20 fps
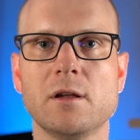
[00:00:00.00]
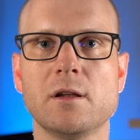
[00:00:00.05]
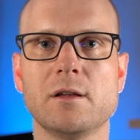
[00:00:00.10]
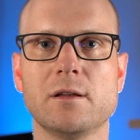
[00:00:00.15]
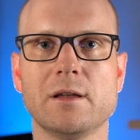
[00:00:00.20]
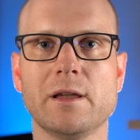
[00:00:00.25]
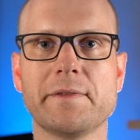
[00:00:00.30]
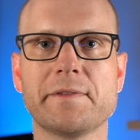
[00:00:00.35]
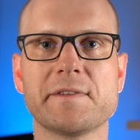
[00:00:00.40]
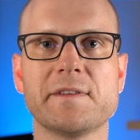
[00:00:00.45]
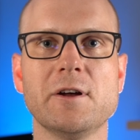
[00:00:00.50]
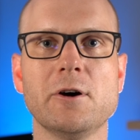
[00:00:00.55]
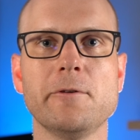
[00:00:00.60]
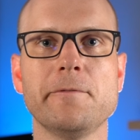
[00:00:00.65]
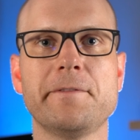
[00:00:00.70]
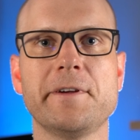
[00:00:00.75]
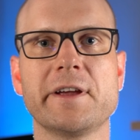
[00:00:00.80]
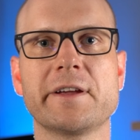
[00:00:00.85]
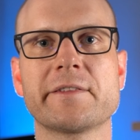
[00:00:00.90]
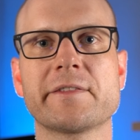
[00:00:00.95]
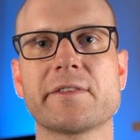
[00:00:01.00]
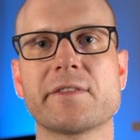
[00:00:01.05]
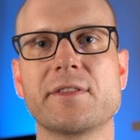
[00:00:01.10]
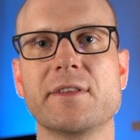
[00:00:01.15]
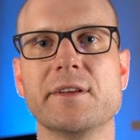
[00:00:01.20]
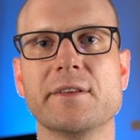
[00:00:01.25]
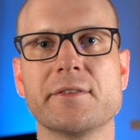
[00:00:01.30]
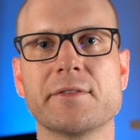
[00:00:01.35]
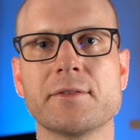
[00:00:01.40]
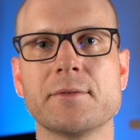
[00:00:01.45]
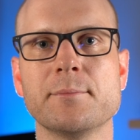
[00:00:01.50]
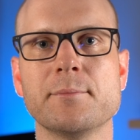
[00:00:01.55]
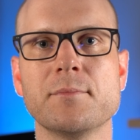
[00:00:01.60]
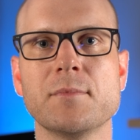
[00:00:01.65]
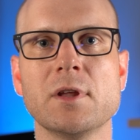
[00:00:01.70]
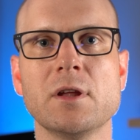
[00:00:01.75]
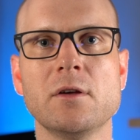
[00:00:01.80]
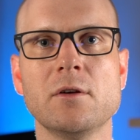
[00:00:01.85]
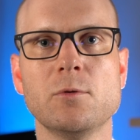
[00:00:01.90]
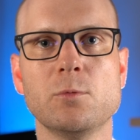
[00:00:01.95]
Let's now fix this.
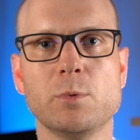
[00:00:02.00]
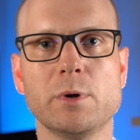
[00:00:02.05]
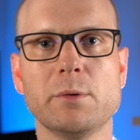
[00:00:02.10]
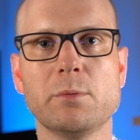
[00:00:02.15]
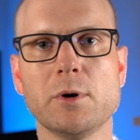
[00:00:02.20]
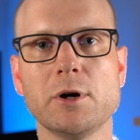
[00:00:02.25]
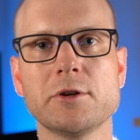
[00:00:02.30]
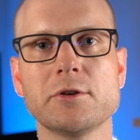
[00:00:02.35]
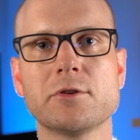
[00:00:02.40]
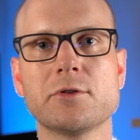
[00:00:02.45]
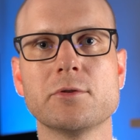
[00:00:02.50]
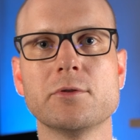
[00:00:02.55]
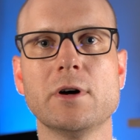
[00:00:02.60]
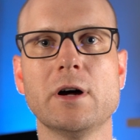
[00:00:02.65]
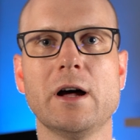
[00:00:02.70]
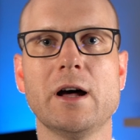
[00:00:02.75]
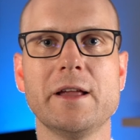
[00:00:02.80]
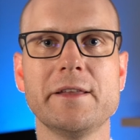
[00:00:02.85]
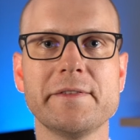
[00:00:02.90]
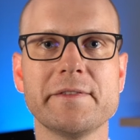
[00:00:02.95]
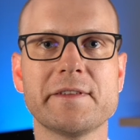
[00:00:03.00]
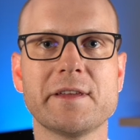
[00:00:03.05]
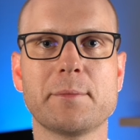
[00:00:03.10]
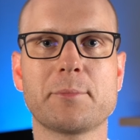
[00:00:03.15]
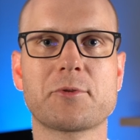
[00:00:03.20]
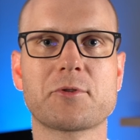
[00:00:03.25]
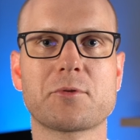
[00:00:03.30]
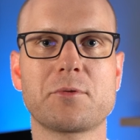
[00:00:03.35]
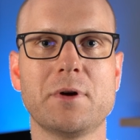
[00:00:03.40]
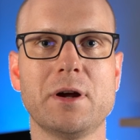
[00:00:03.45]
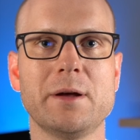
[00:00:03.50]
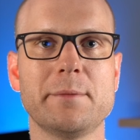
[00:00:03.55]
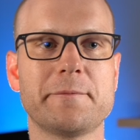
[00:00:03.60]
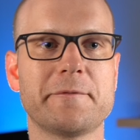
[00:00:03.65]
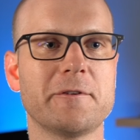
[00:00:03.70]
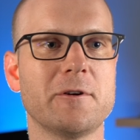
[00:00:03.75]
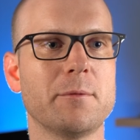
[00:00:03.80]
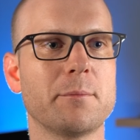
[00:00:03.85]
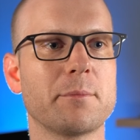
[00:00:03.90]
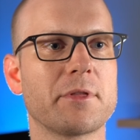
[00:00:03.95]
We want to unsubscribe
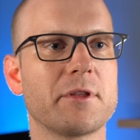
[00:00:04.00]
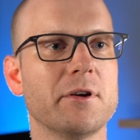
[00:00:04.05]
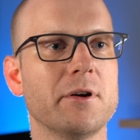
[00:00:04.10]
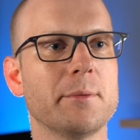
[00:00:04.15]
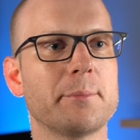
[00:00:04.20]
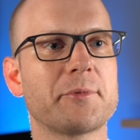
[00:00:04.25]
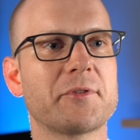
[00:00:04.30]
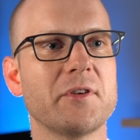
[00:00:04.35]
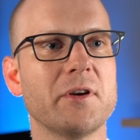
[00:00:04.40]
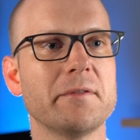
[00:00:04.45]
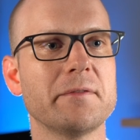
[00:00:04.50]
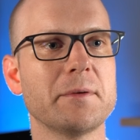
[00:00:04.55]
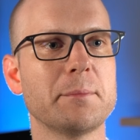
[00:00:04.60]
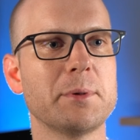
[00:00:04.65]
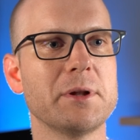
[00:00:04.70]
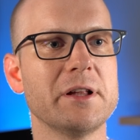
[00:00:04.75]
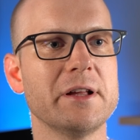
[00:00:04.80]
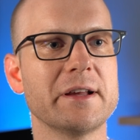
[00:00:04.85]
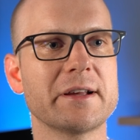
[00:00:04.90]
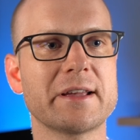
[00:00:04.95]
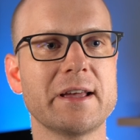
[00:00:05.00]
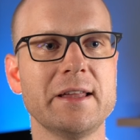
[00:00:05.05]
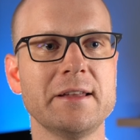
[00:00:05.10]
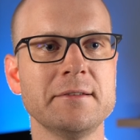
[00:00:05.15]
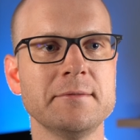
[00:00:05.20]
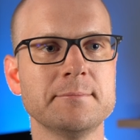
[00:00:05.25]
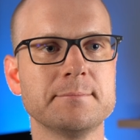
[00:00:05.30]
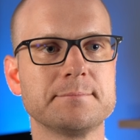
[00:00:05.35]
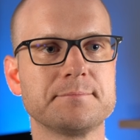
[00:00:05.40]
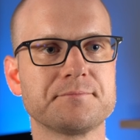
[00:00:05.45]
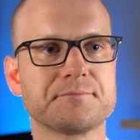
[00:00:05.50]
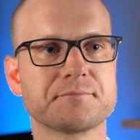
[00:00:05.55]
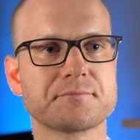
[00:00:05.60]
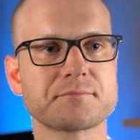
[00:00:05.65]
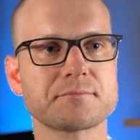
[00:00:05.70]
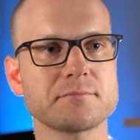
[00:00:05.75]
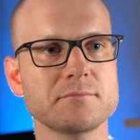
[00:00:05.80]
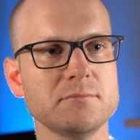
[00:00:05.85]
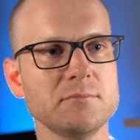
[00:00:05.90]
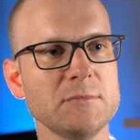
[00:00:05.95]
from the observable again
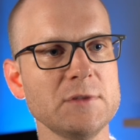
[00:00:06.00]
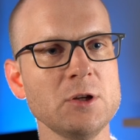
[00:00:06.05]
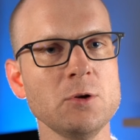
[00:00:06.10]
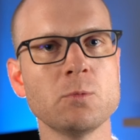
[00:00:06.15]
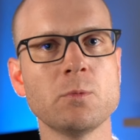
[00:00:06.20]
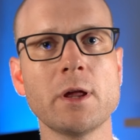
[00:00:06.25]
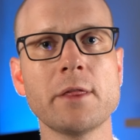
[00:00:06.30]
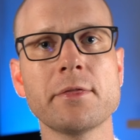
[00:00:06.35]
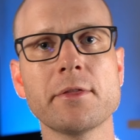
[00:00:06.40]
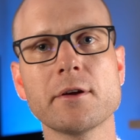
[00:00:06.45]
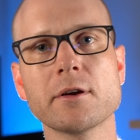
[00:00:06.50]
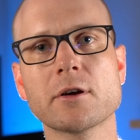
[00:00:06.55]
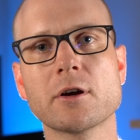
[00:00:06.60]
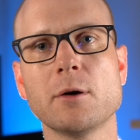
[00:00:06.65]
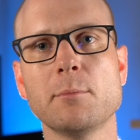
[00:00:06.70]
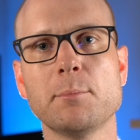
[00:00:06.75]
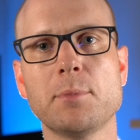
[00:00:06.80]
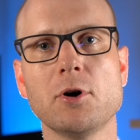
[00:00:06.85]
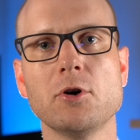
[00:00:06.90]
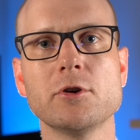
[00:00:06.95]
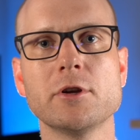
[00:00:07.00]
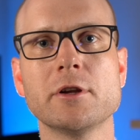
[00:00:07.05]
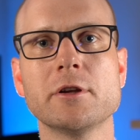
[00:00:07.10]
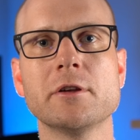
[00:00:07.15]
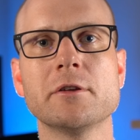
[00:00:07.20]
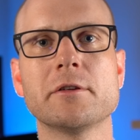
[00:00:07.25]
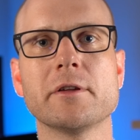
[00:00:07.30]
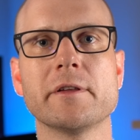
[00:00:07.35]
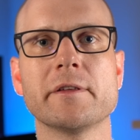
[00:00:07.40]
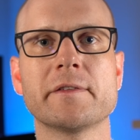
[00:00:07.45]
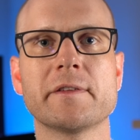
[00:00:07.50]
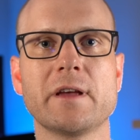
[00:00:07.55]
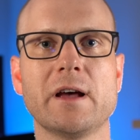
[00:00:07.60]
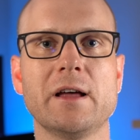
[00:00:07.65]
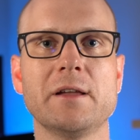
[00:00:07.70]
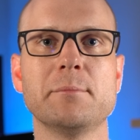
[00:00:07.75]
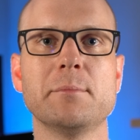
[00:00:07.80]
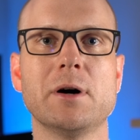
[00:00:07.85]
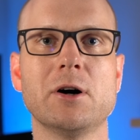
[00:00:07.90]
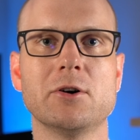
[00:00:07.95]
when the component is
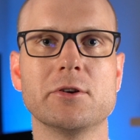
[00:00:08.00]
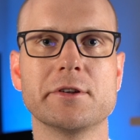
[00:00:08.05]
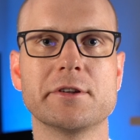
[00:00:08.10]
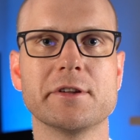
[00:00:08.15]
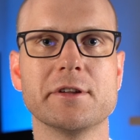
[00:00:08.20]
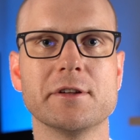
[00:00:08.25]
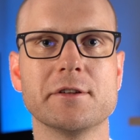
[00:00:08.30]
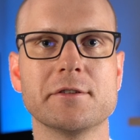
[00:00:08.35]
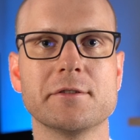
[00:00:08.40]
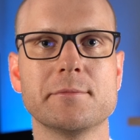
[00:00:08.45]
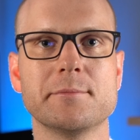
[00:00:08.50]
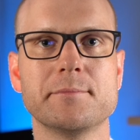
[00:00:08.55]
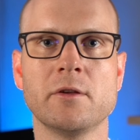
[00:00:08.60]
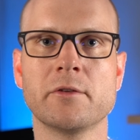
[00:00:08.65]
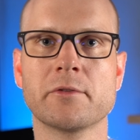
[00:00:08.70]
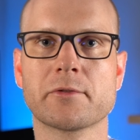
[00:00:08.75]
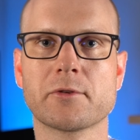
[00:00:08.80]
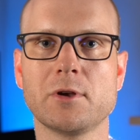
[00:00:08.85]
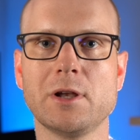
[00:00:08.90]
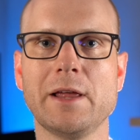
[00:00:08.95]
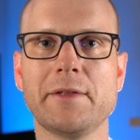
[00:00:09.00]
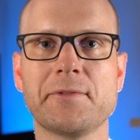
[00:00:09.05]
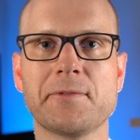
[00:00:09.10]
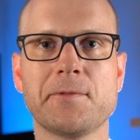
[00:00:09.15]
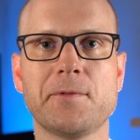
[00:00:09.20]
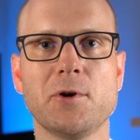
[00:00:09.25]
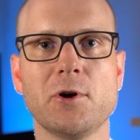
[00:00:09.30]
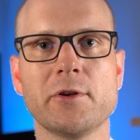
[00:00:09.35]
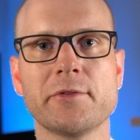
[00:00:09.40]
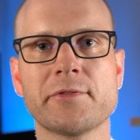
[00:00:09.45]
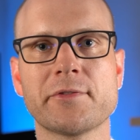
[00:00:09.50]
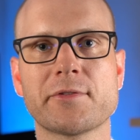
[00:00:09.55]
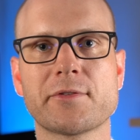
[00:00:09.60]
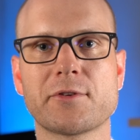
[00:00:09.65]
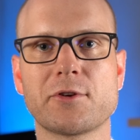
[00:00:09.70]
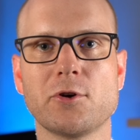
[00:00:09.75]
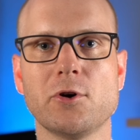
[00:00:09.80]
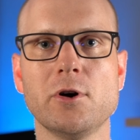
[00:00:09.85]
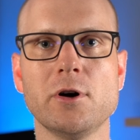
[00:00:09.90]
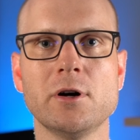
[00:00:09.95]
unmounted. So let's first
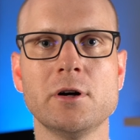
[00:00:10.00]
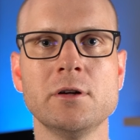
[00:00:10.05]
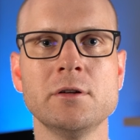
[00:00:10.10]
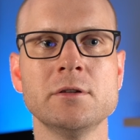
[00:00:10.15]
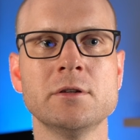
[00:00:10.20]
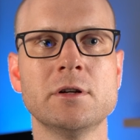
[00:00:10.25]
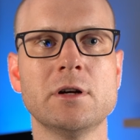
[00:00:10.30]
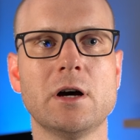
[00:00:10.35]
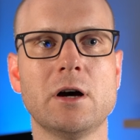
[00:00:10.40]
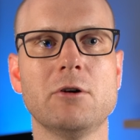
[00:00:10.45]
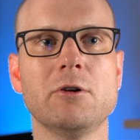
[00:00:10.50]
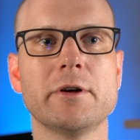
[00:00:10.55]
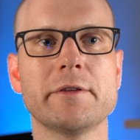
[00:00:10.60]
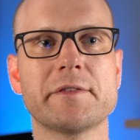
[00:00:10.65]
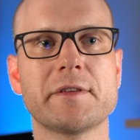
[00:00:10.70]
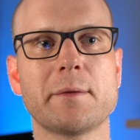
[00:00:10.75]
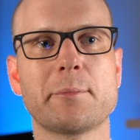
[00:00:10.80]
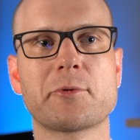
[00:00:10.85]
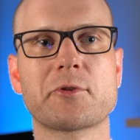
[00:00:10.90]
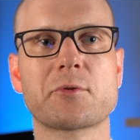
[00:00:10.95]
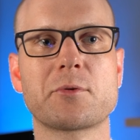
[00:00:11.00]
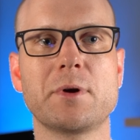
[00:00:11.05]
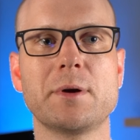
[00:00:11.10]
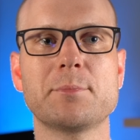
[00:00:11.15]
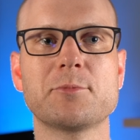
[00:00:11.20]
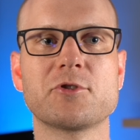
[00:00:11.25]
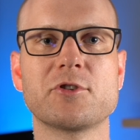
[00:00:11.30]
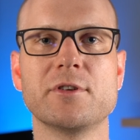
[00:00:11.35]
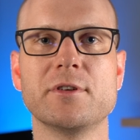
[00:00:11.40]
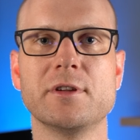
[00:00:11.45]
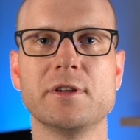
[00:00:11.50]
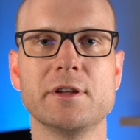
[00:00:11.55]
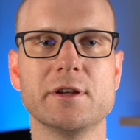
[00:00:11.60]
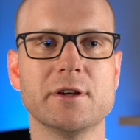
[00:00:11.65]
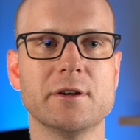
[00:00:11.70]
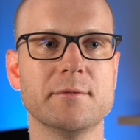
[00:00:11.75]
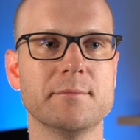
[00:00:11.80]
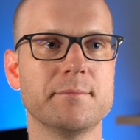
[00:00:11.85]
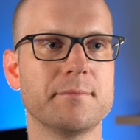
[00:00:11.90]
store our subscription here.